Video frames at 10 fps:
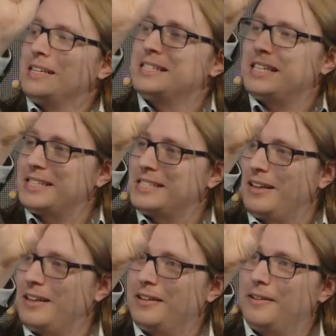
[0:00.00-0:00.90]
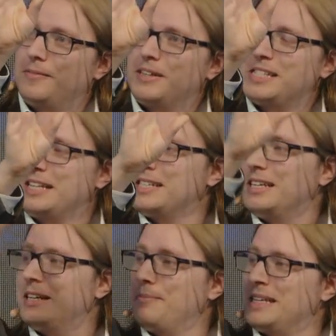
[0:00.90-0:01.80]
sets, uh, sends a
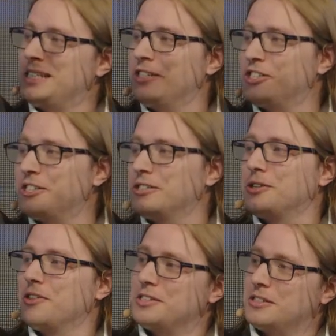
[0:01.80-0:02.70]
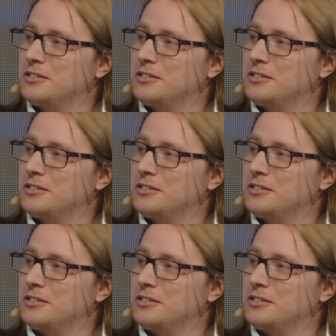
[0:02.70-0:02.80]
little message to the,